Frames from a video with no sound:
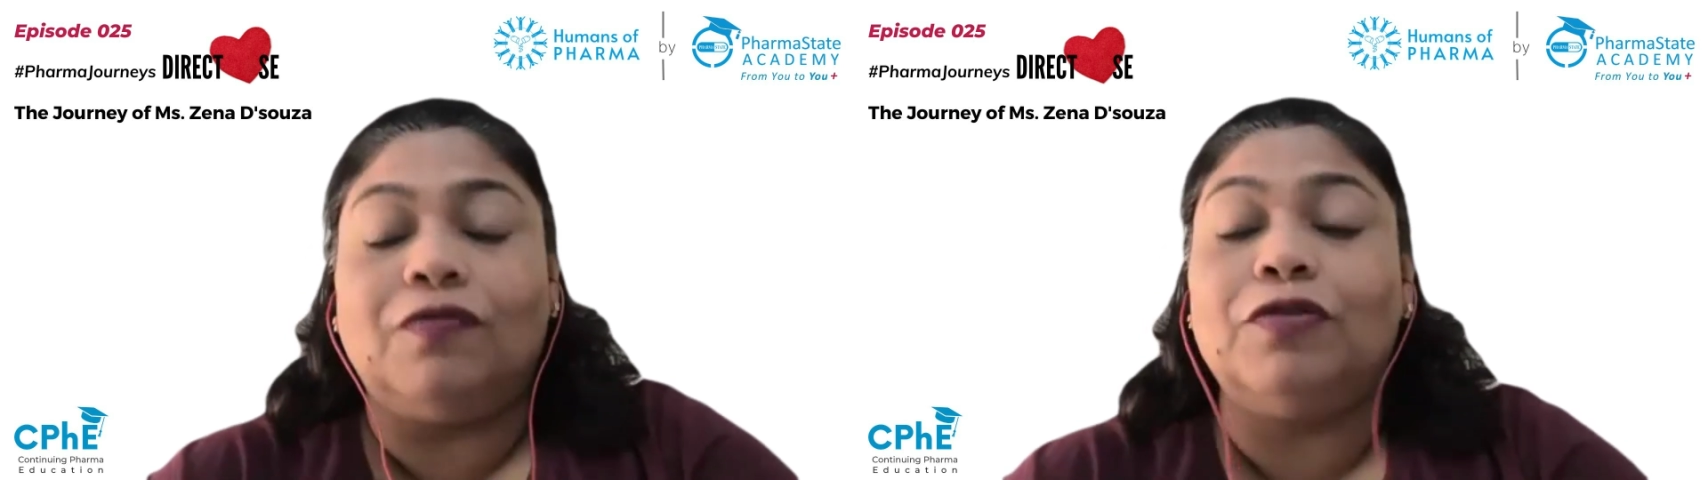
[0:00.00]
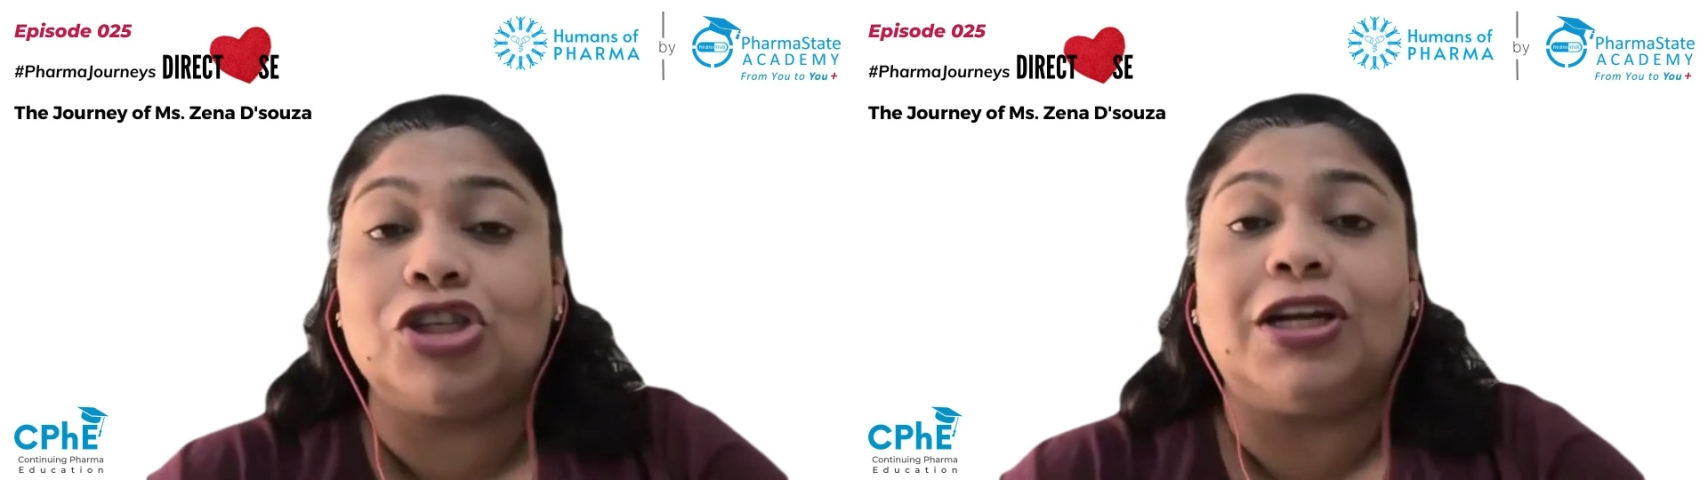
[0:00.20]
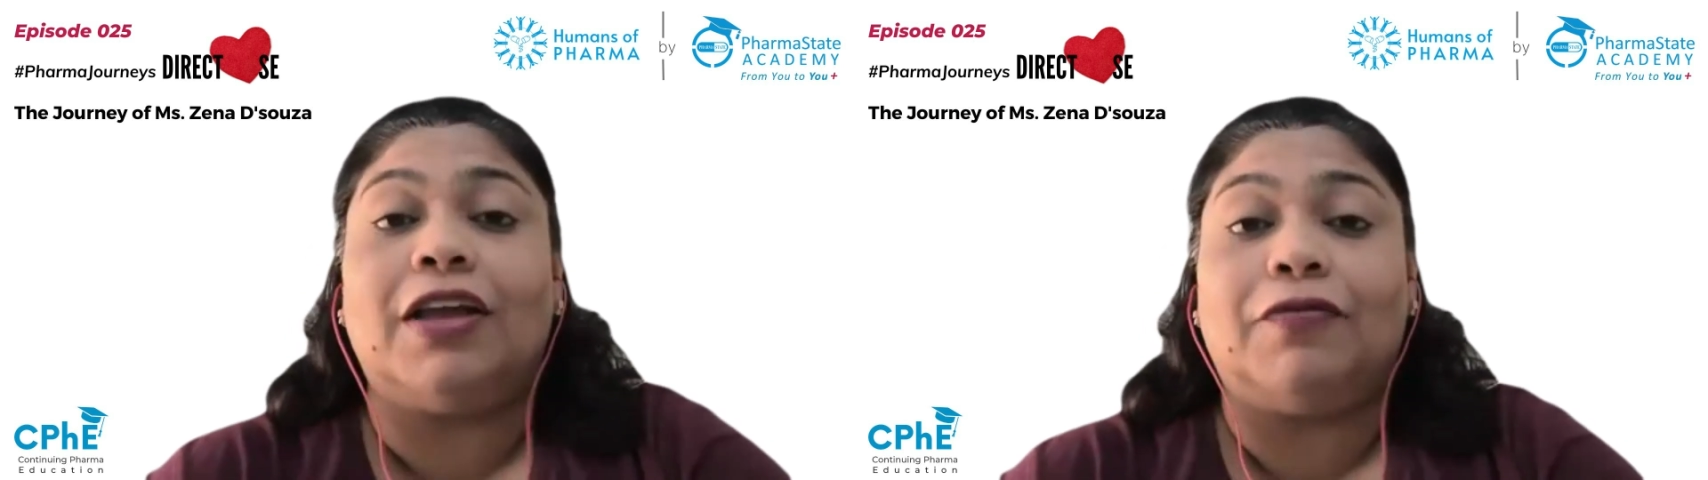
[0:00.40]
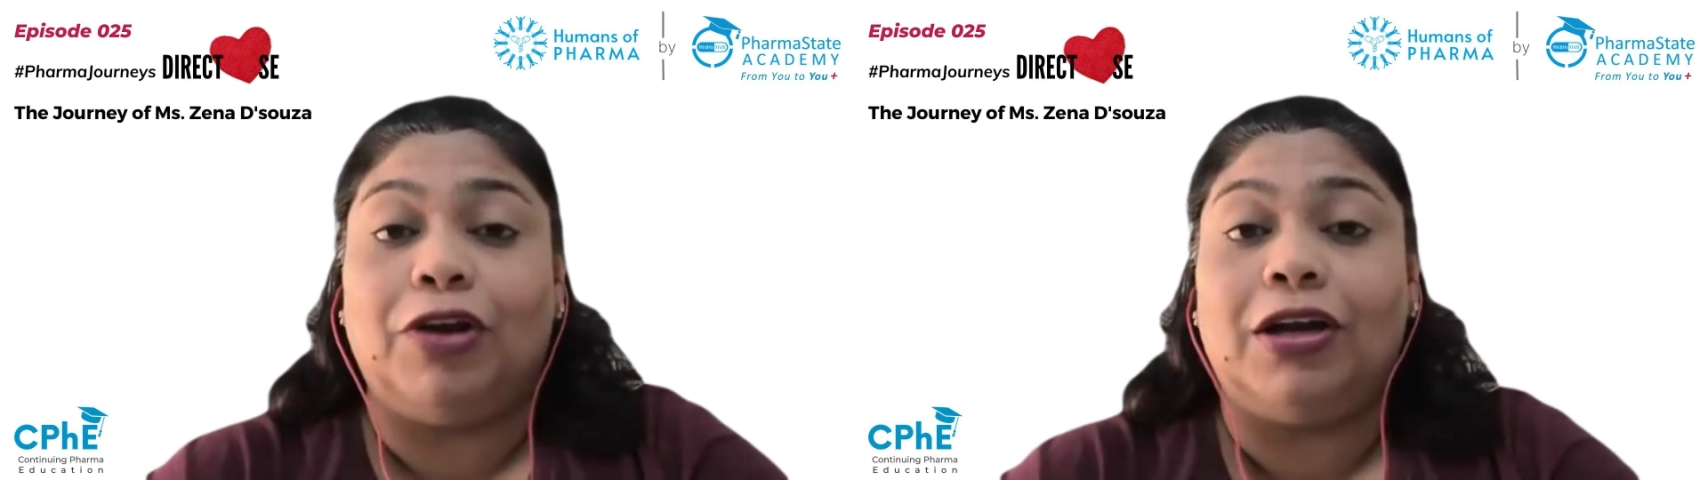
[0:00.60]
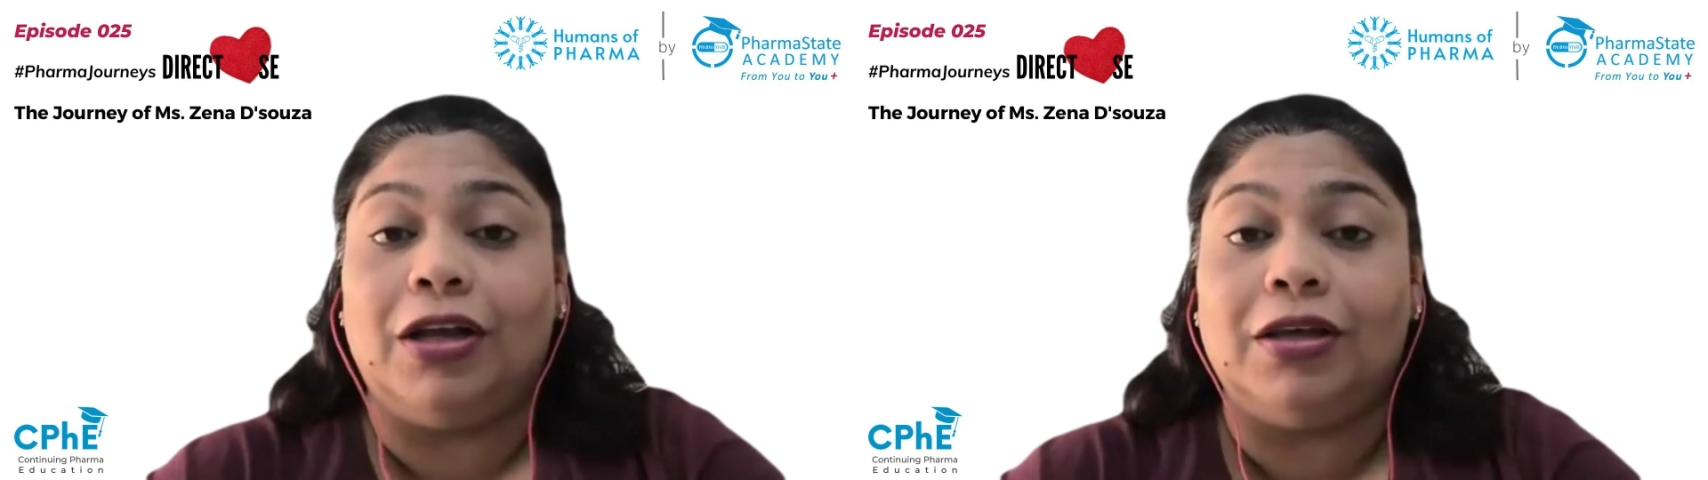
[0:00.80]
So, vision
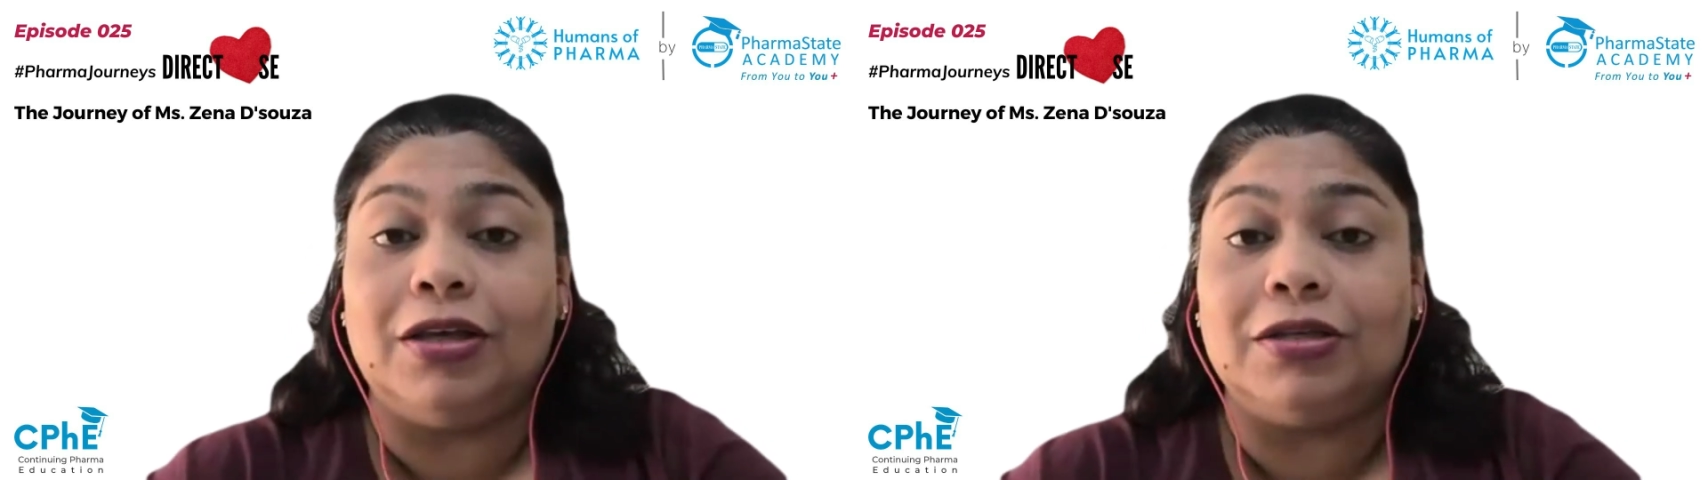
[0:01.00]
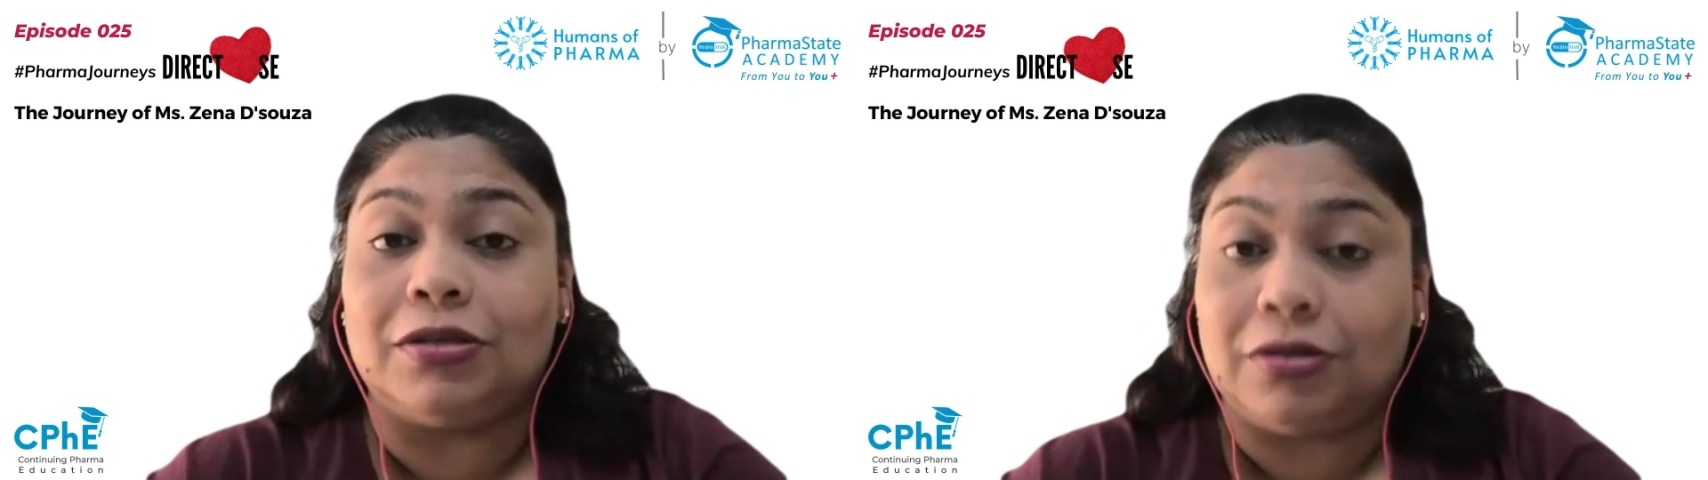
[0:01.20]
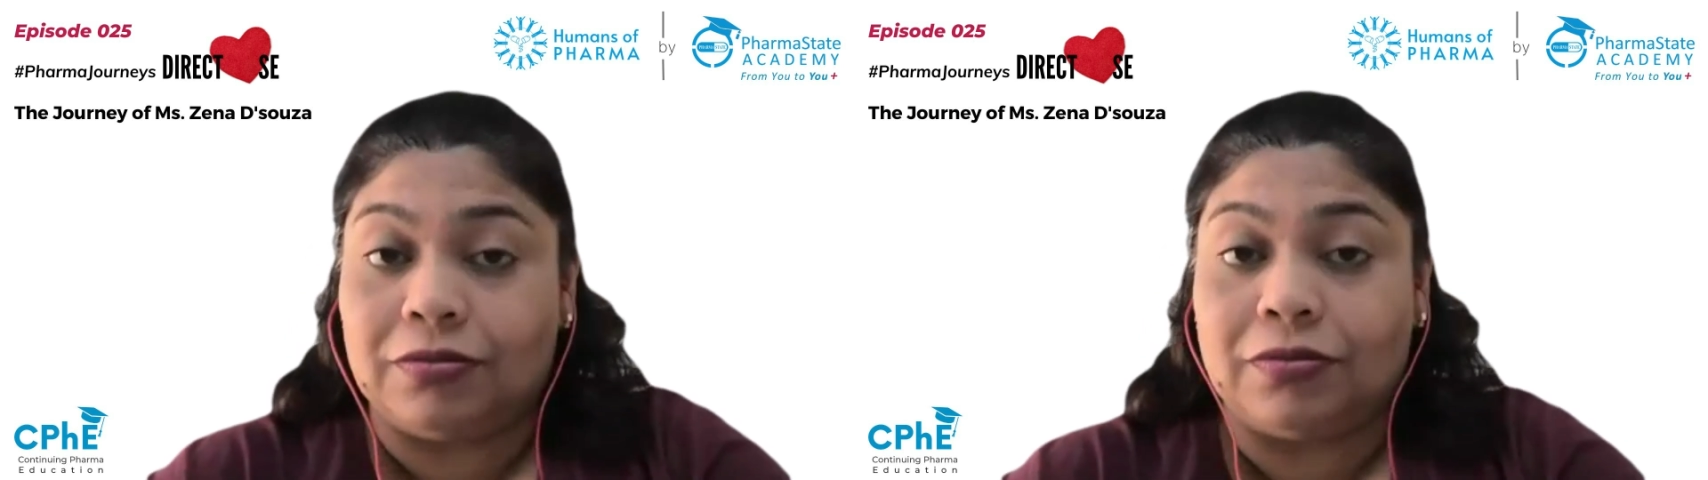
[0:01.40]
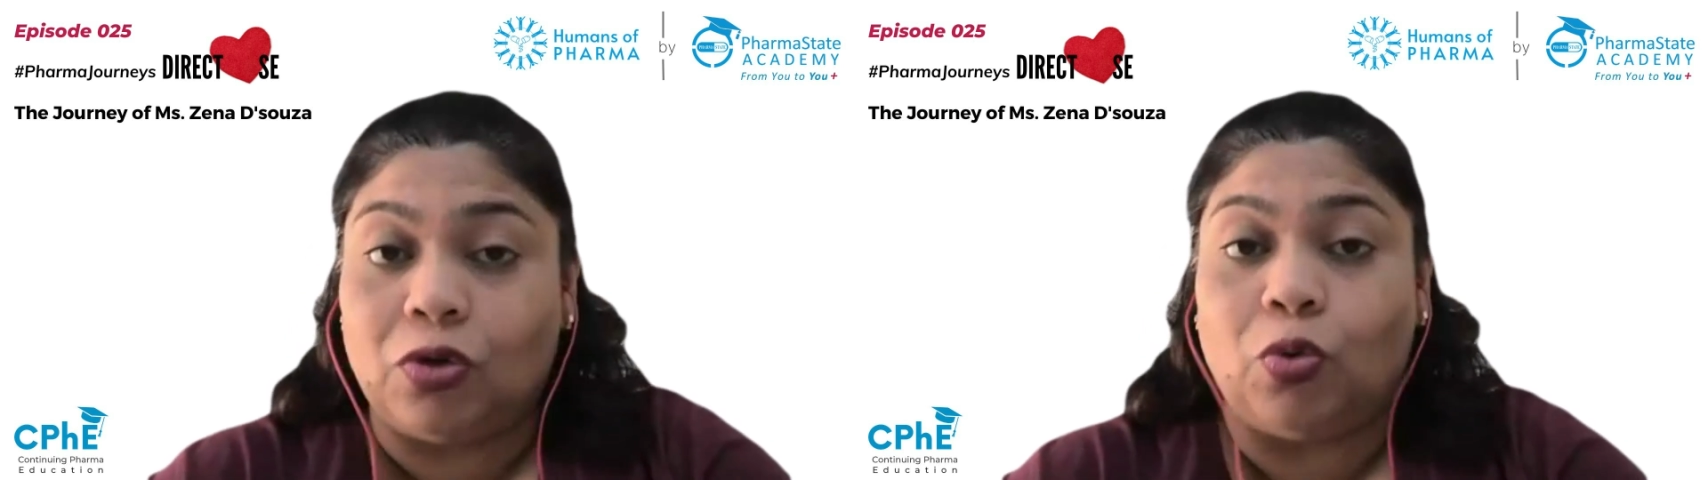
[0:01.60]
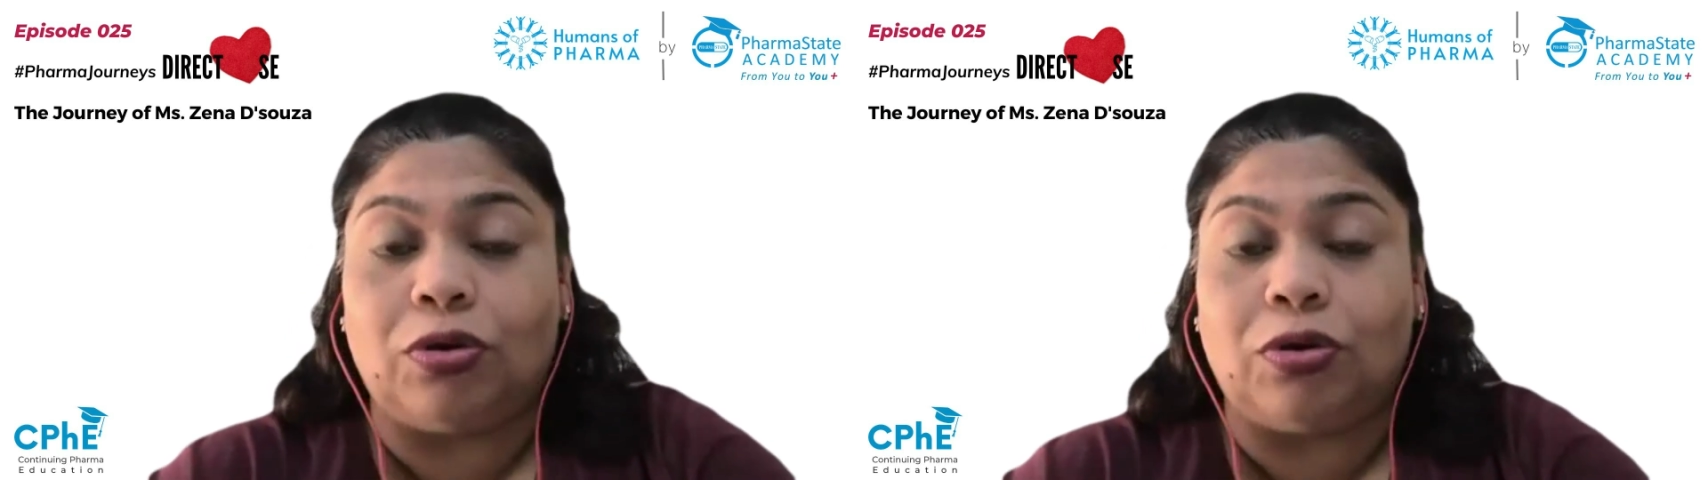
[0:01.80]
definitely is a